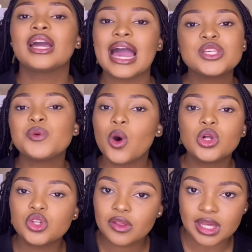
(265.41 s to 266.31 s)
Guys, we all
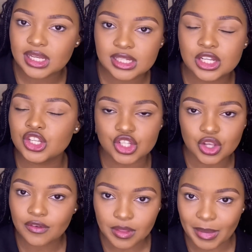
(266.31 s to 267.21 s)
know that he didn't
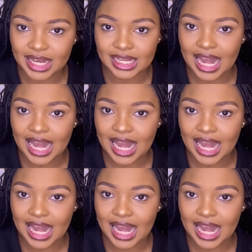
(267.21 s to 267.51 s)
deserve the money.